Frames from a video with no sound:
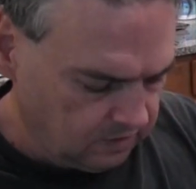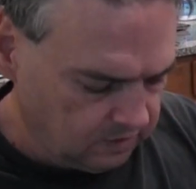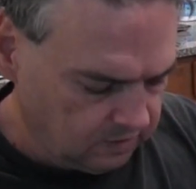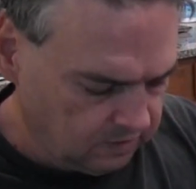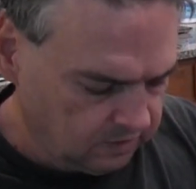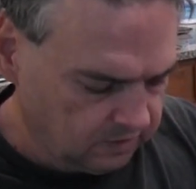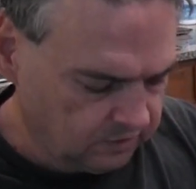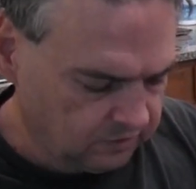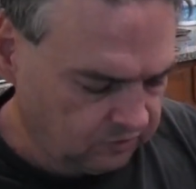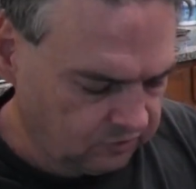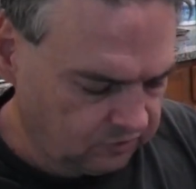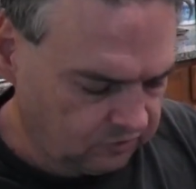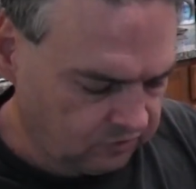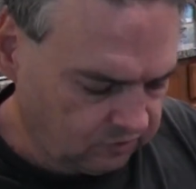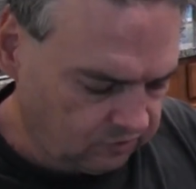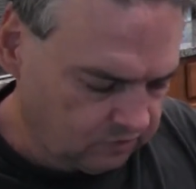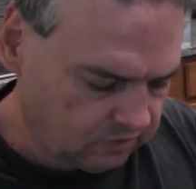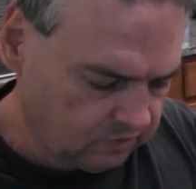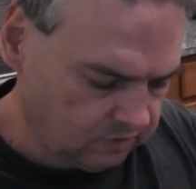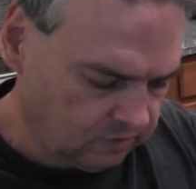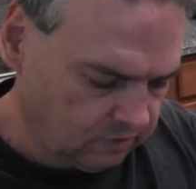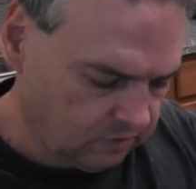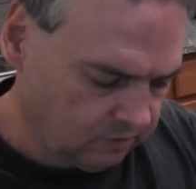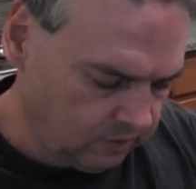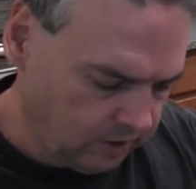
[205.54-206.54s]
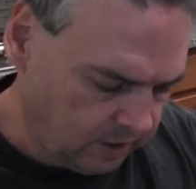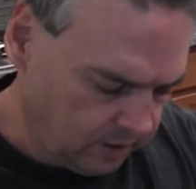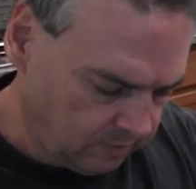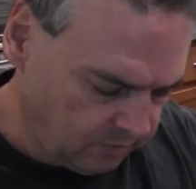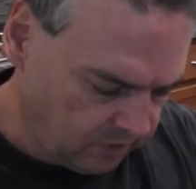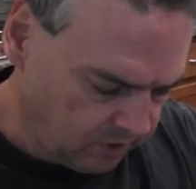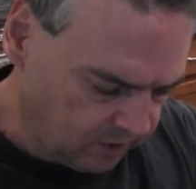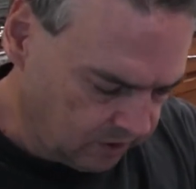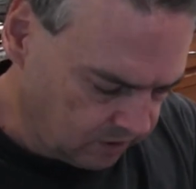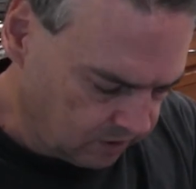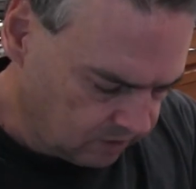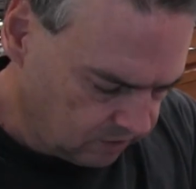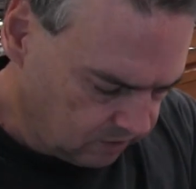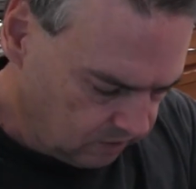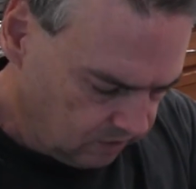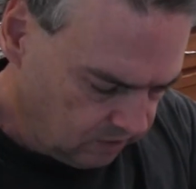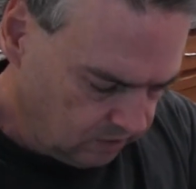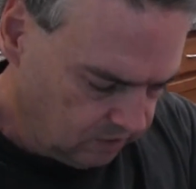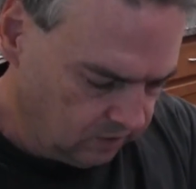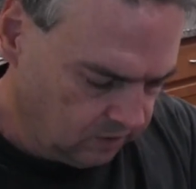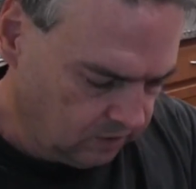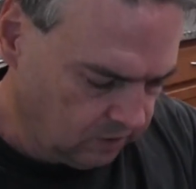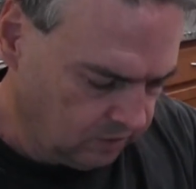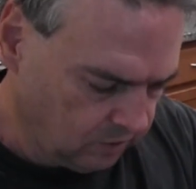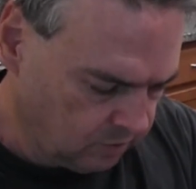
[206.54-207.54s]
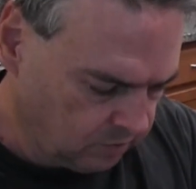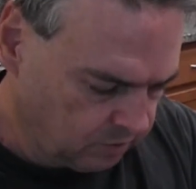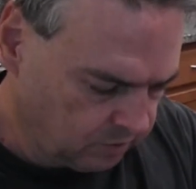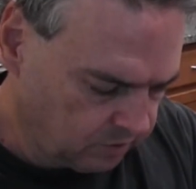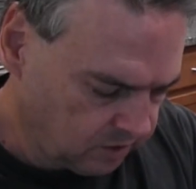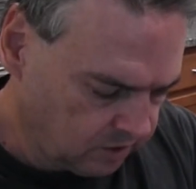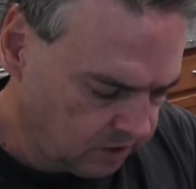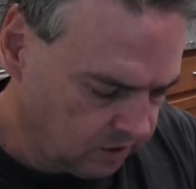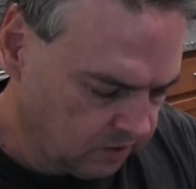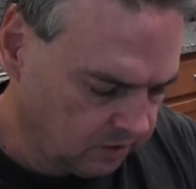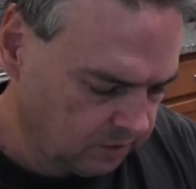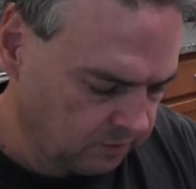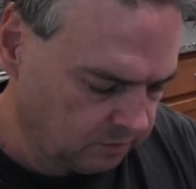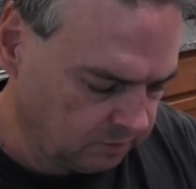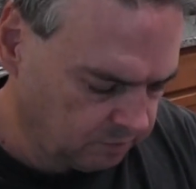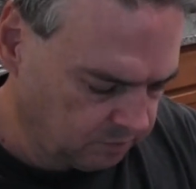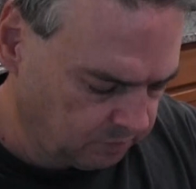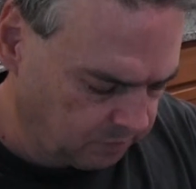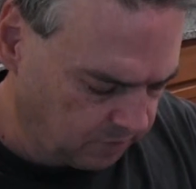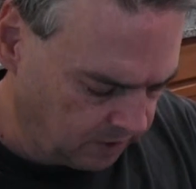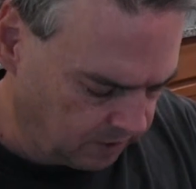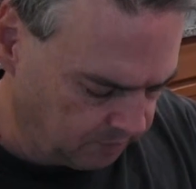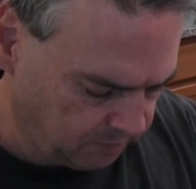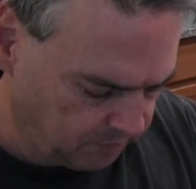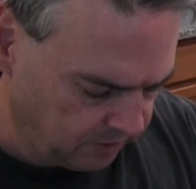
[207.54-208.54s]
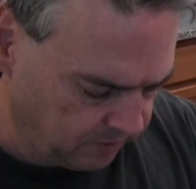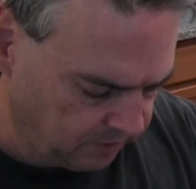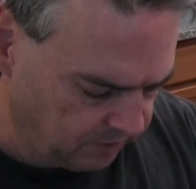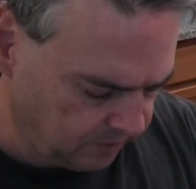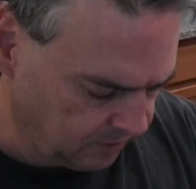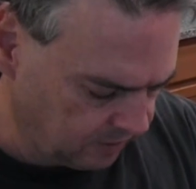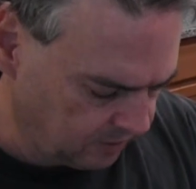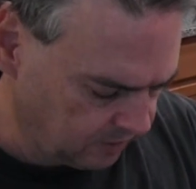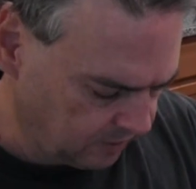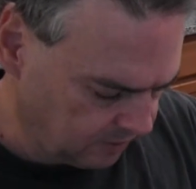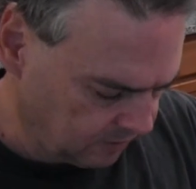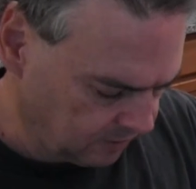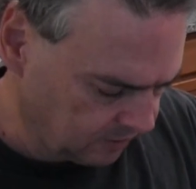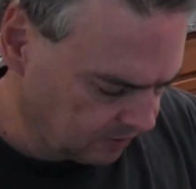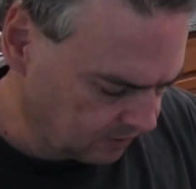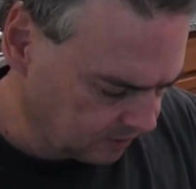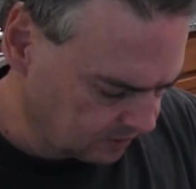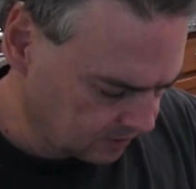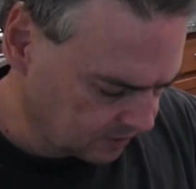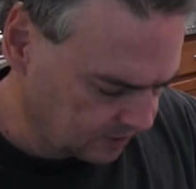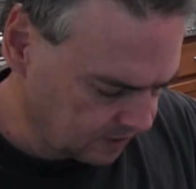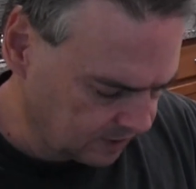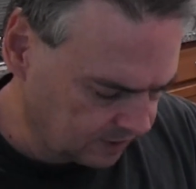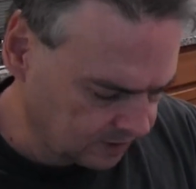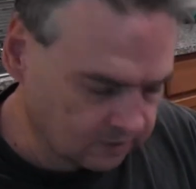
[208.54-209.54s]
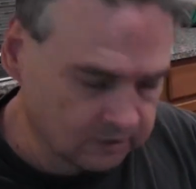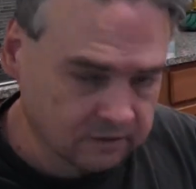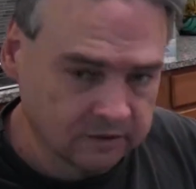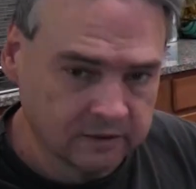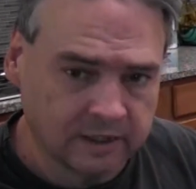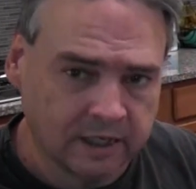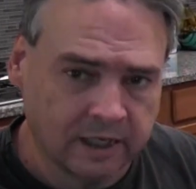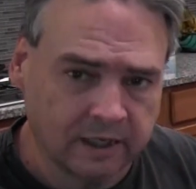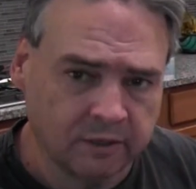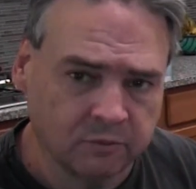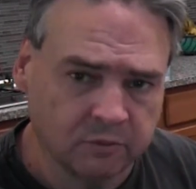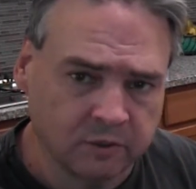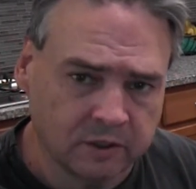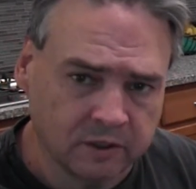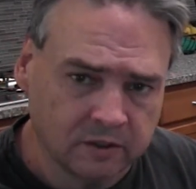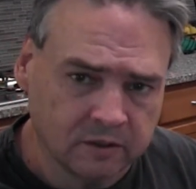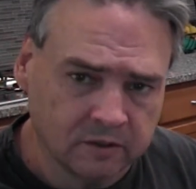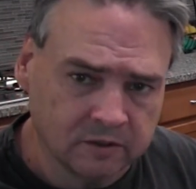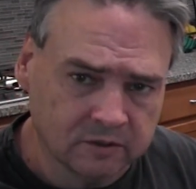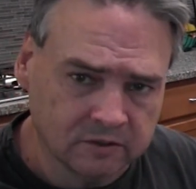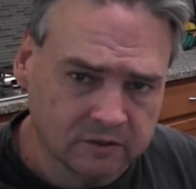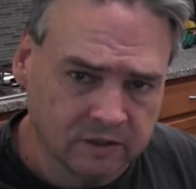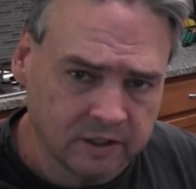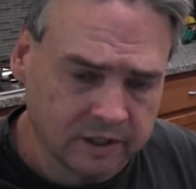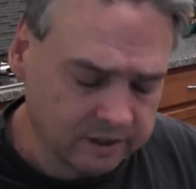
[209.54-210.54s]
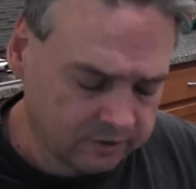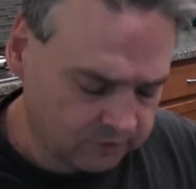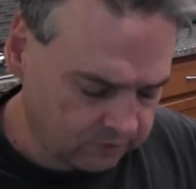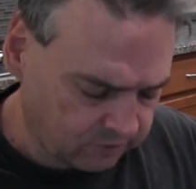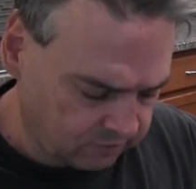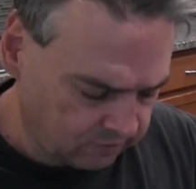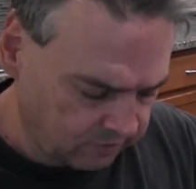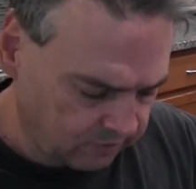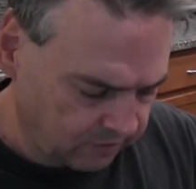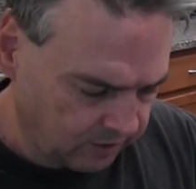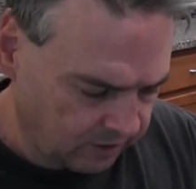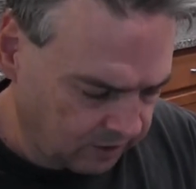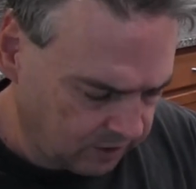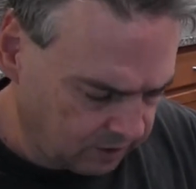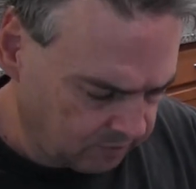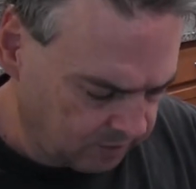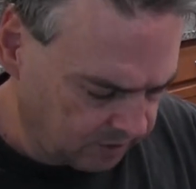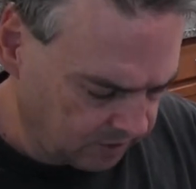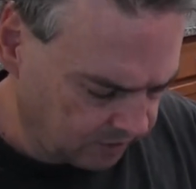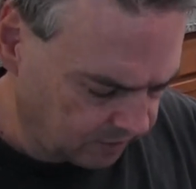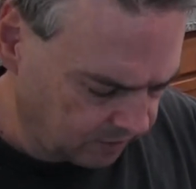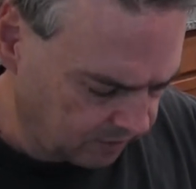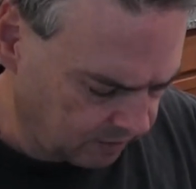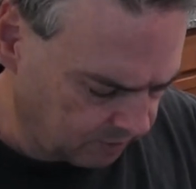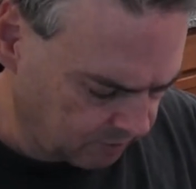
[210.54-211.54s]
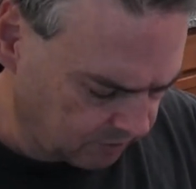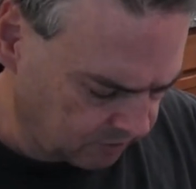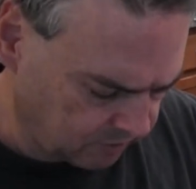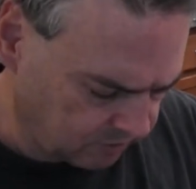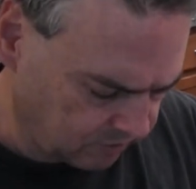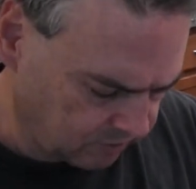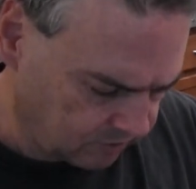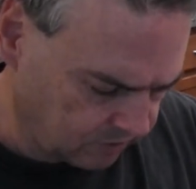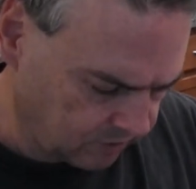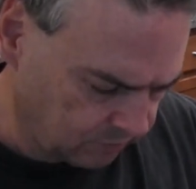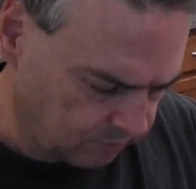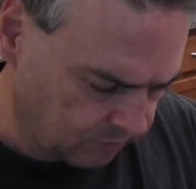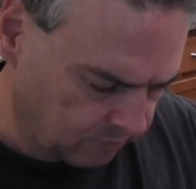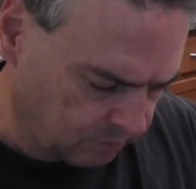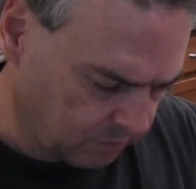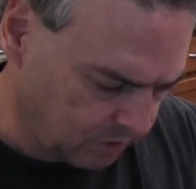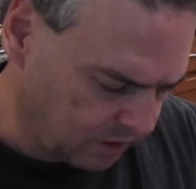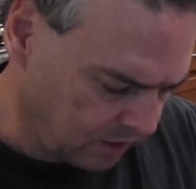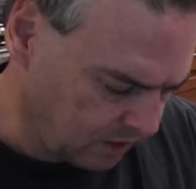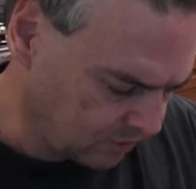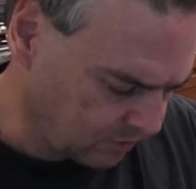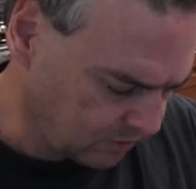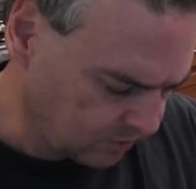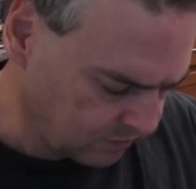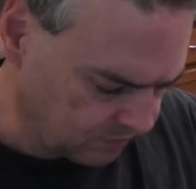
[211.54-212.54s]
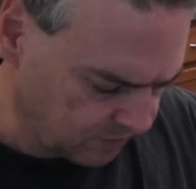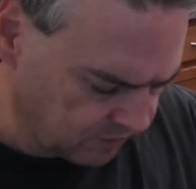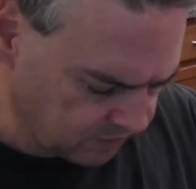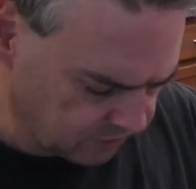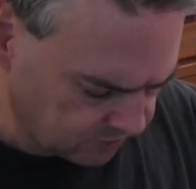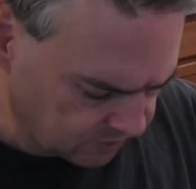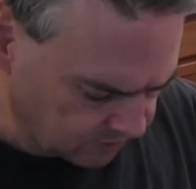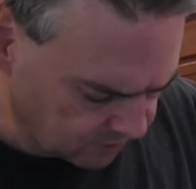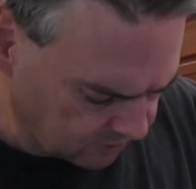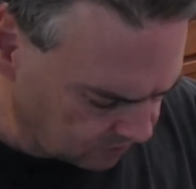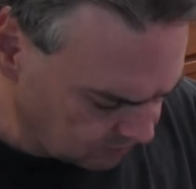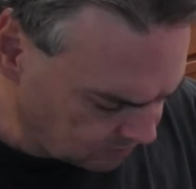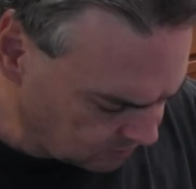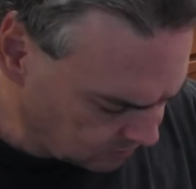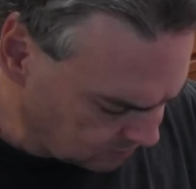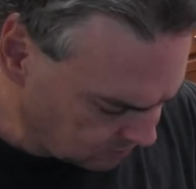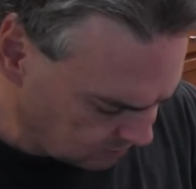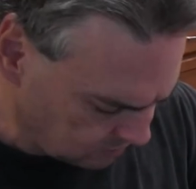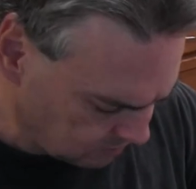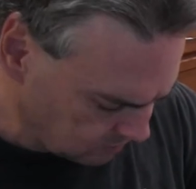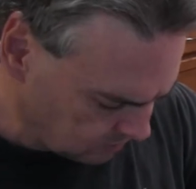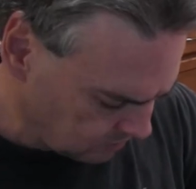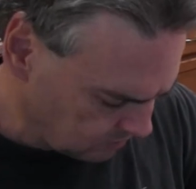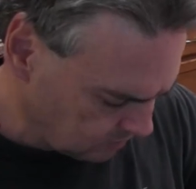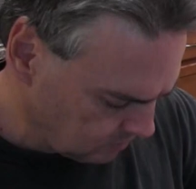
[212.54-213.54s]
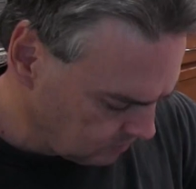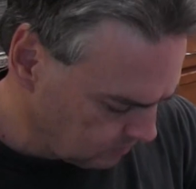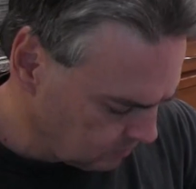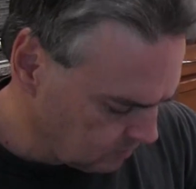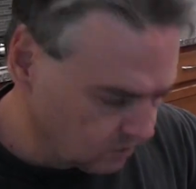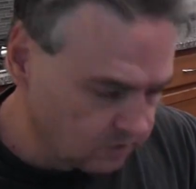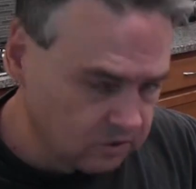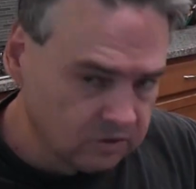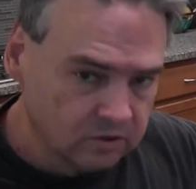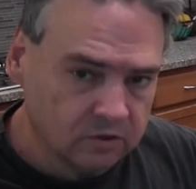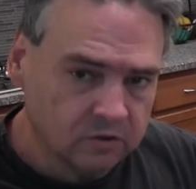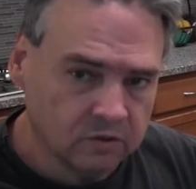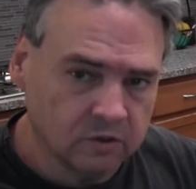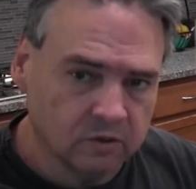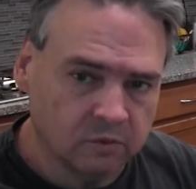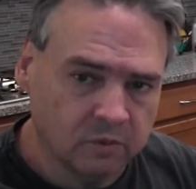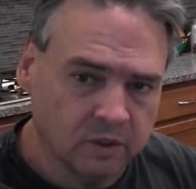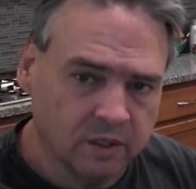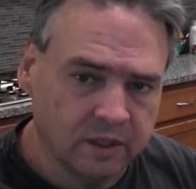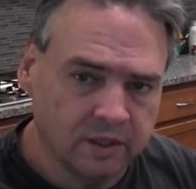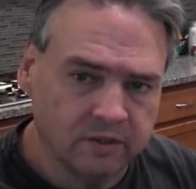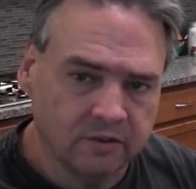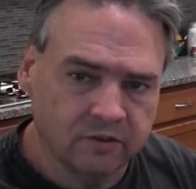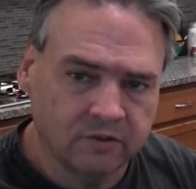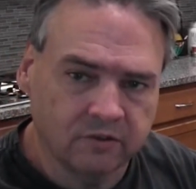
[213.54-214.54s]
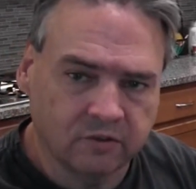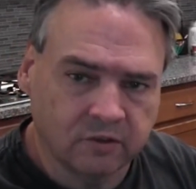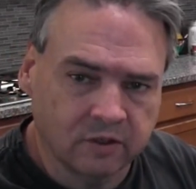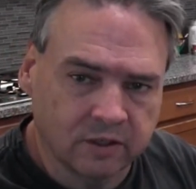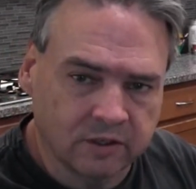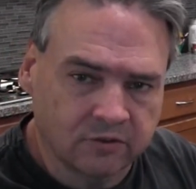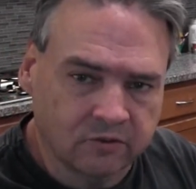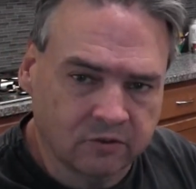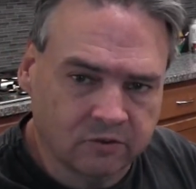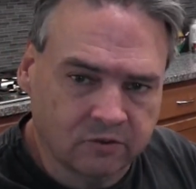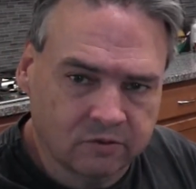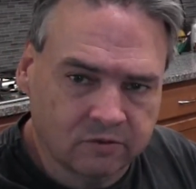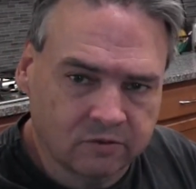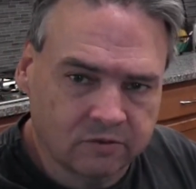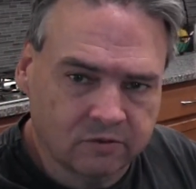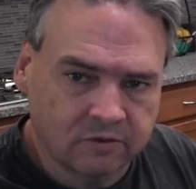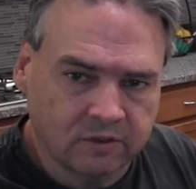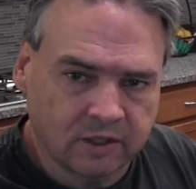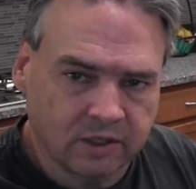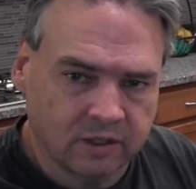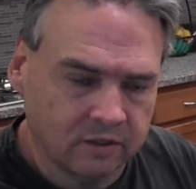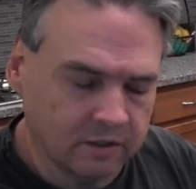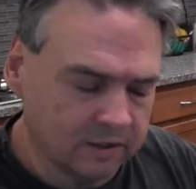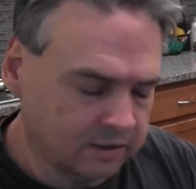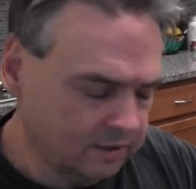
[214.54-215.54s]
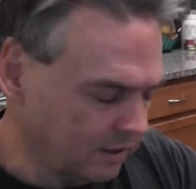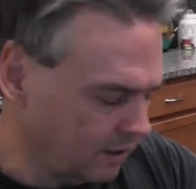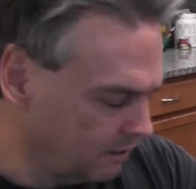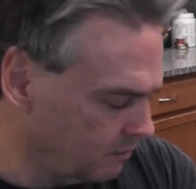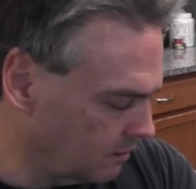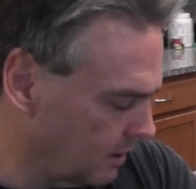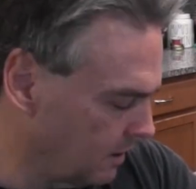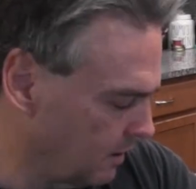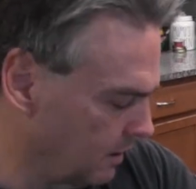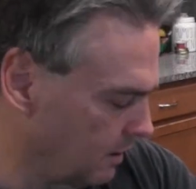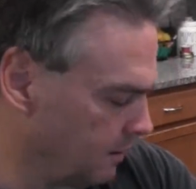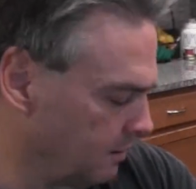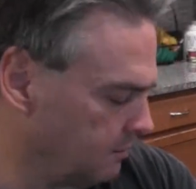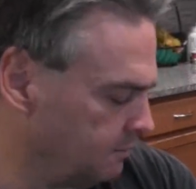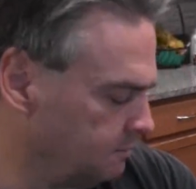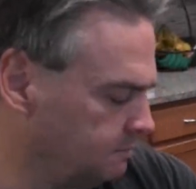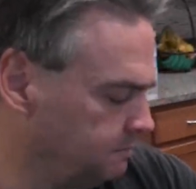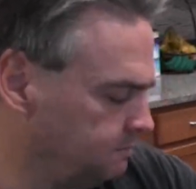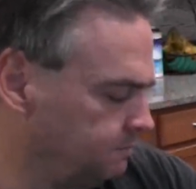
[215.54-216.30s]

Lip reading: Let's grab the GoPro and pop it in there, and then let's take a look at what it looks like through the helmet and how much, if it blocks your vision at all or what. So let's take a look at that right now.